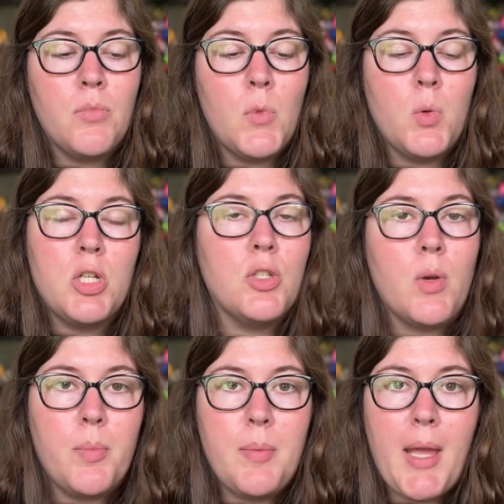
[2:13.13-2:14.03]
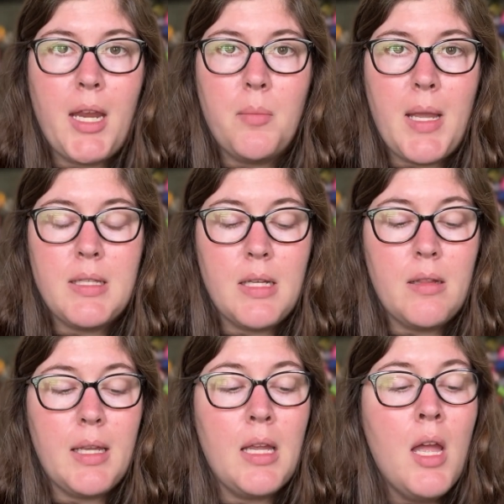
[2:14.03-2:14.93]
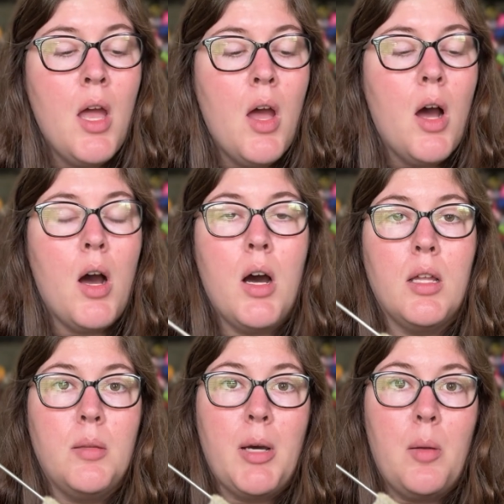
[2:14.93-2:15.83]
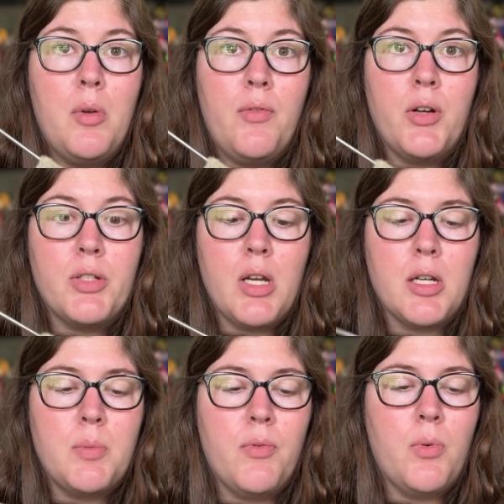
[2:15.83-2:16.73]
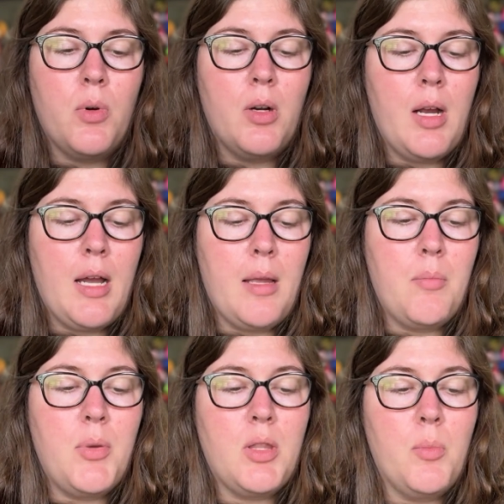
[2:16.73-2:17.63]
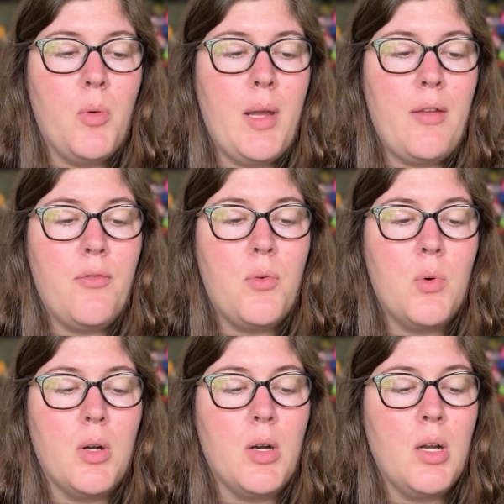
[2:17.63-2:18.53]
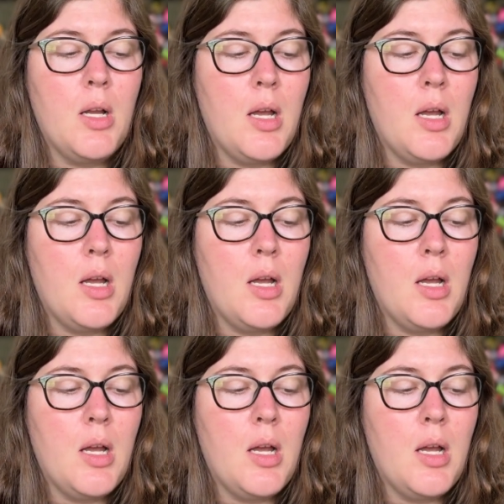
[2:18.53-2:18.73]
which is grippy paint, basically, on the bottom of her socks before I put them away for